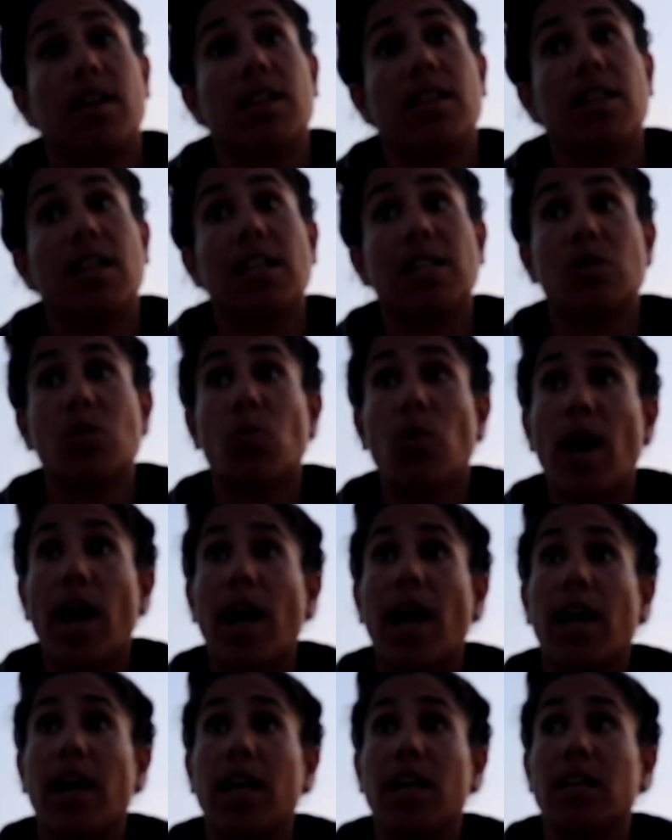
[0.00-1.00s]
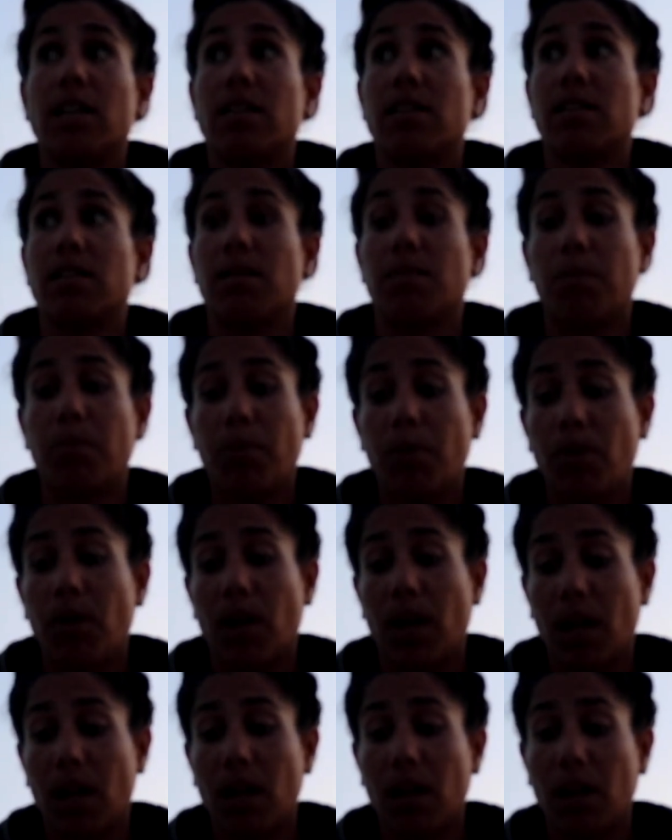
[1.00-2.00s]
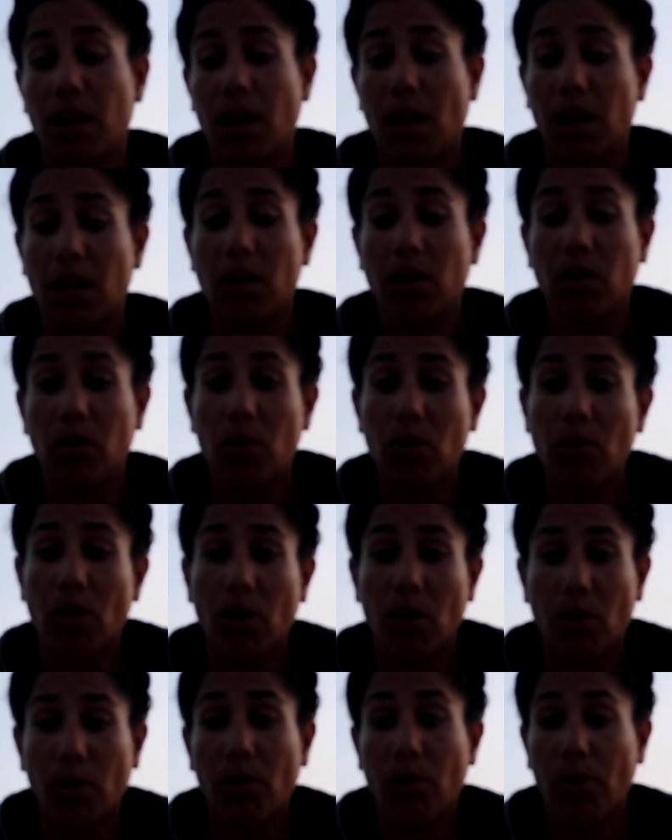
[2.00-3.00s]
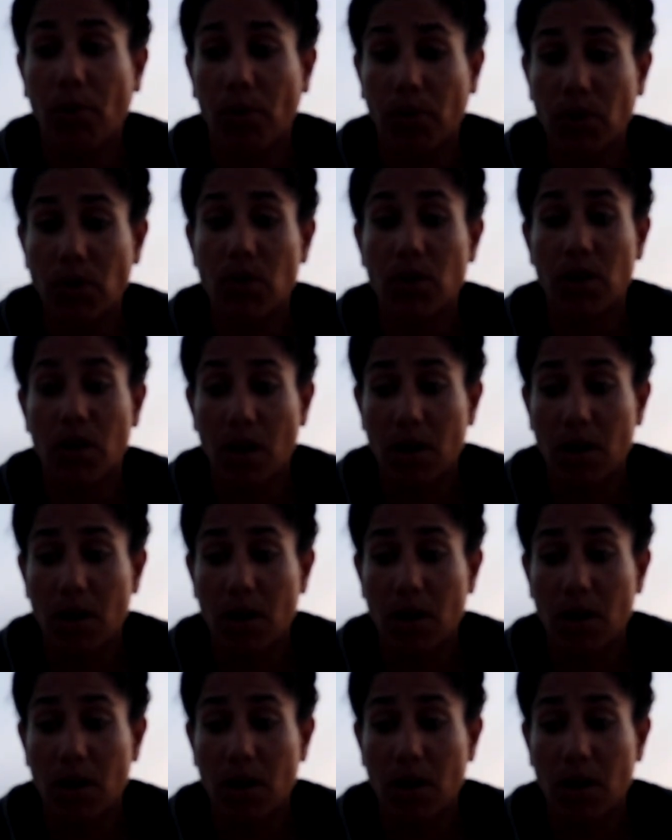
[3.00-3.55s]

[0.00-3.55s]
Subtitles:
That's why it's important that you know your